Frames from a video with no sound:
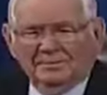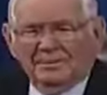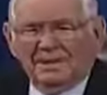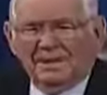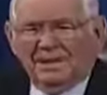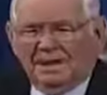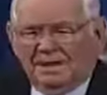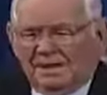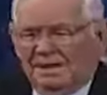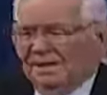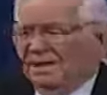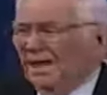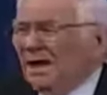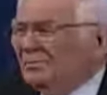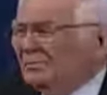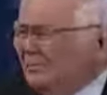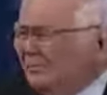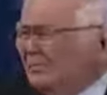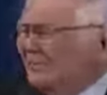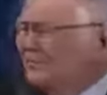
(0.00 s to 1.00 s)
meaning
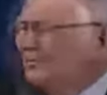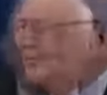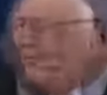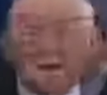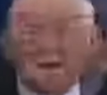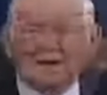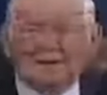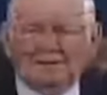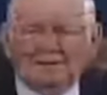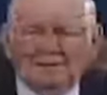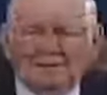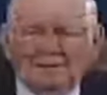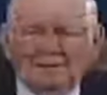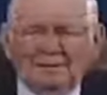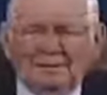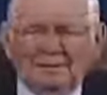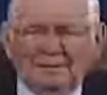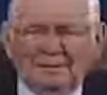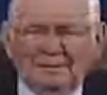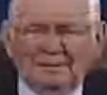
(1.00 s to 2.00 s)
I'm your father,
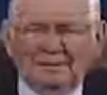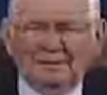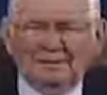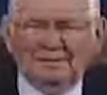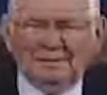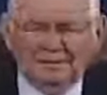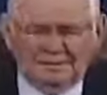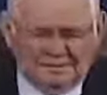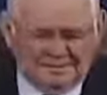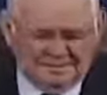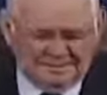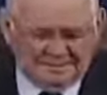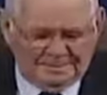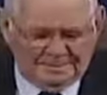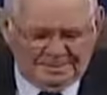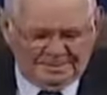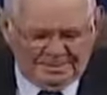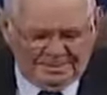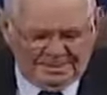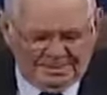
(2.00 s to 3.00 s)

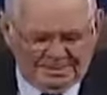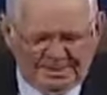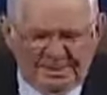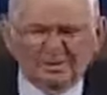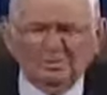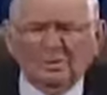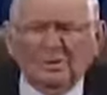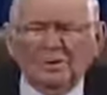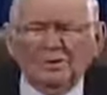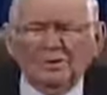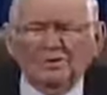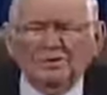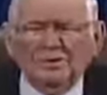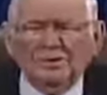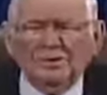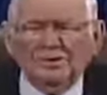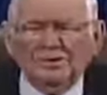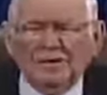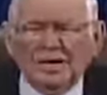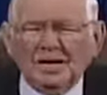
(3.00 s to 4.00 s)
and I'm going to
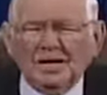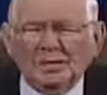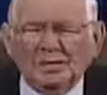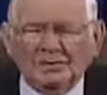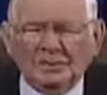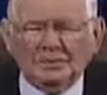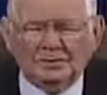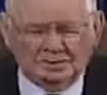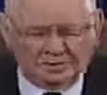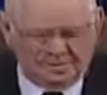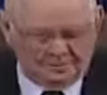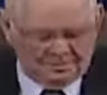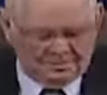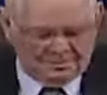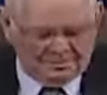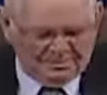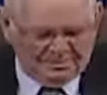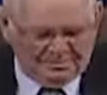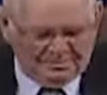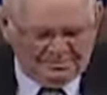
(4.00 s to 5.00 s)
redeem you.
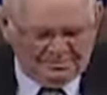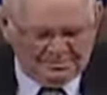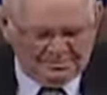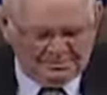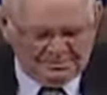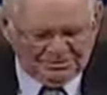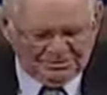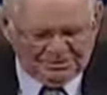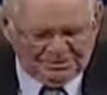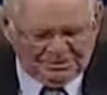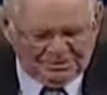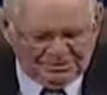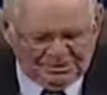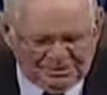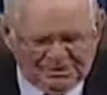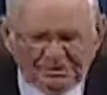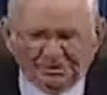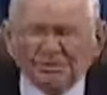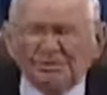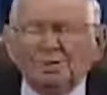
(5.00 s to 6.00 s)
Verse
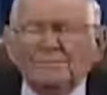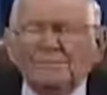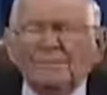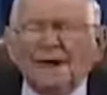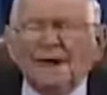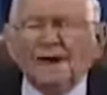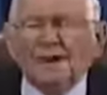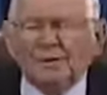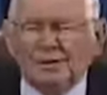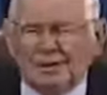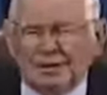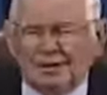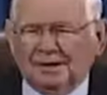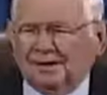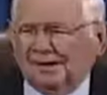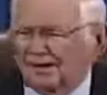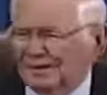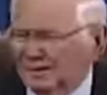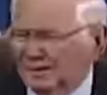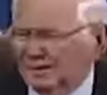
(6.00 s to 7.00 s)
16
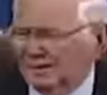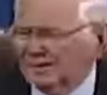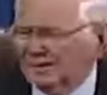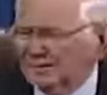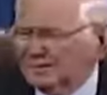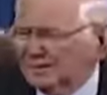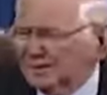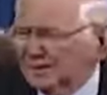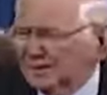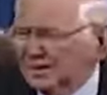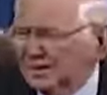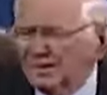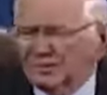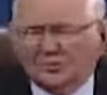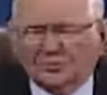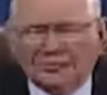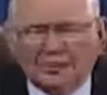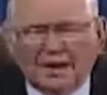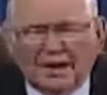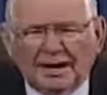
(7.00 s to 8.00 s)
Samaria, this is the
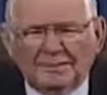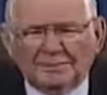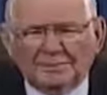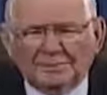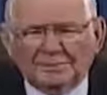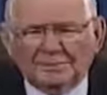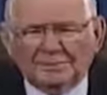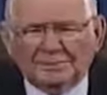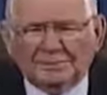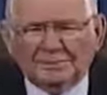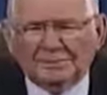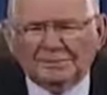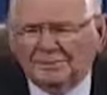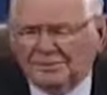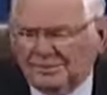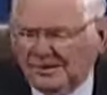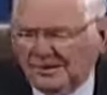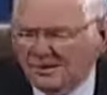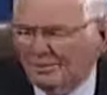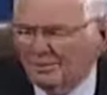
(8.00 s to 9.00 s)
ten tribes as they
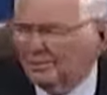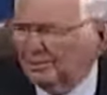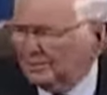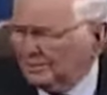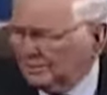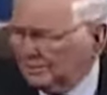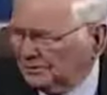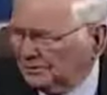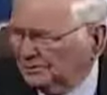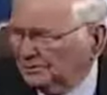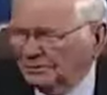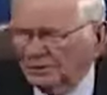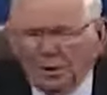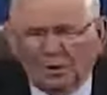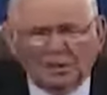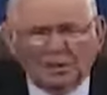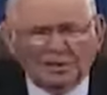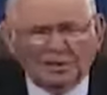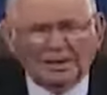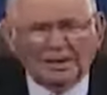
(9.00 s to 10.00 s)
were there with the
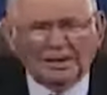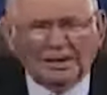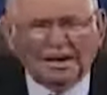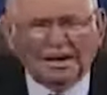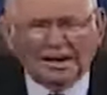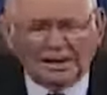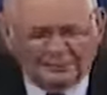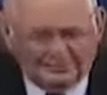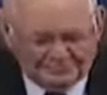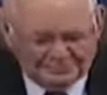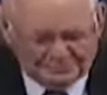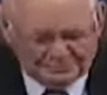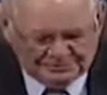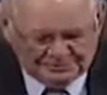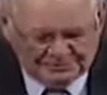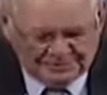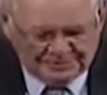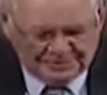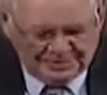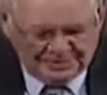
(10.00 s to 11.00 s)
golden calves,